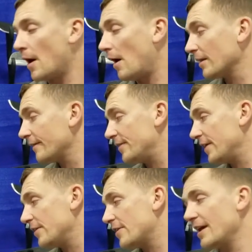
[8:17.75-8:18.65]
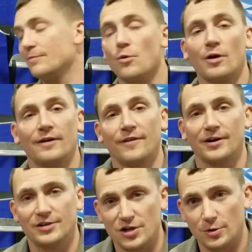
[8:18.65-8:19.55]
All of these and more of
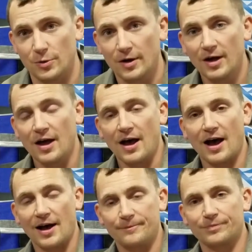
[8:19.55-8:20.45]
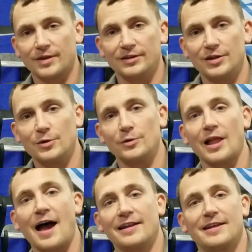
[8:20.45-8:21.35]
our new um, new
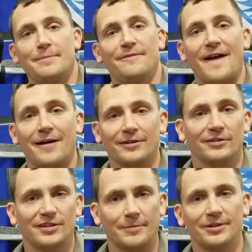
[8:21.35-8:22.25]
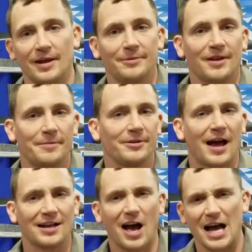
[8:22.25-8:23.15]
line can be found on
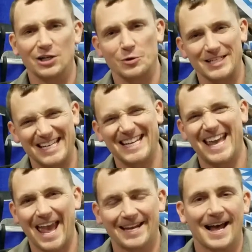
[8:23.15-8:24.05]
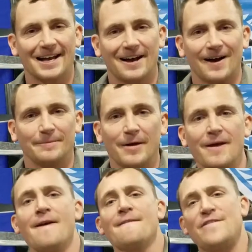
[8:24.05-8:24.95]
www.condortk.com,
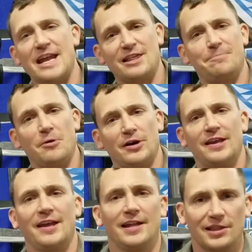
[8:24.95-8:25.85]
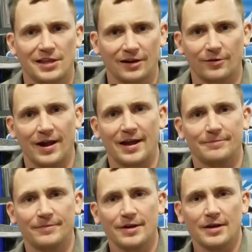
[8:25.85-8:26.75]
Facebook,
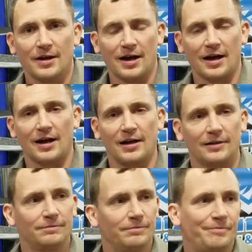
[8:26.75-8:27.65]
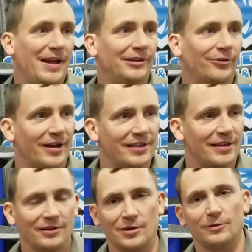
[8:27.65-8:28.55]
Instagram, uh, Pinterest,
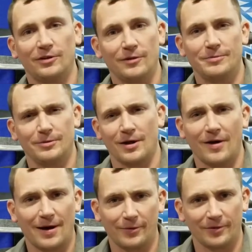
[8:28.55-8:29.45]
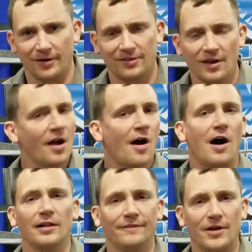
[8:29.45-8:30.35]
YouTube, you know how it works.
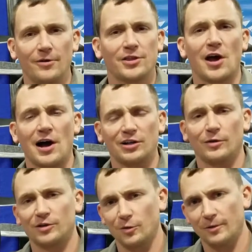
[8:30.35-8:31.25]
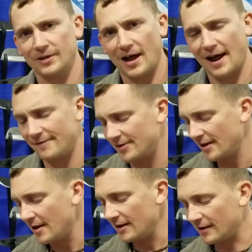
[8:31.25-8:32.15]
All of those, Condor Tool Knives.
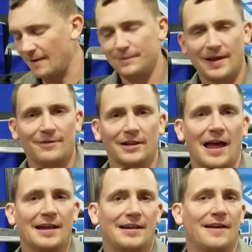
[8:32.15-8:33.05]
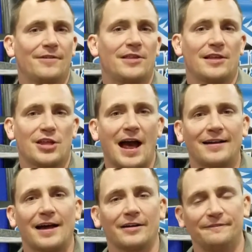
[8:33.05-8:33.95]
Come give it a like, give us a shout
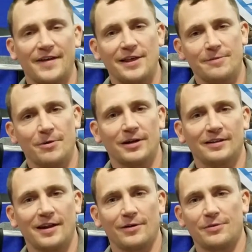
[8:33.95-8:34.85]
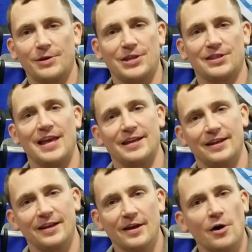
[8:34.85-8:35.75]
out on Facebook, and tell us what you think.
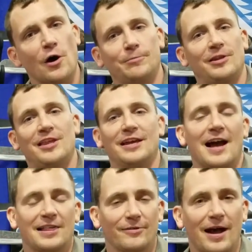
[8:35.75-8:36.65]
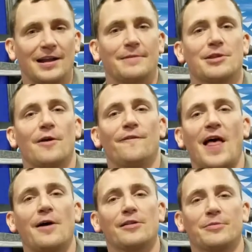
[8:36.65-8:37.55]
Hope to see you guys around. I'm Joe
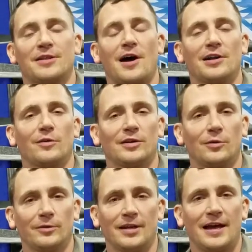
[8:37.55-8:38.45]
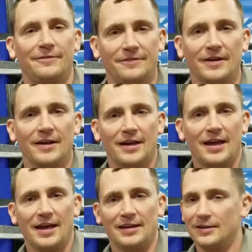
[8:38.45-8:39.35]
Flowers with Condor Tool Knife,
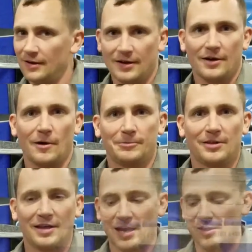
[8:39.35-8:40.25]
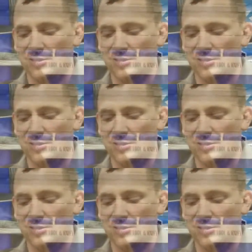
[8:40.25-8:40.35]
and hope to see you guys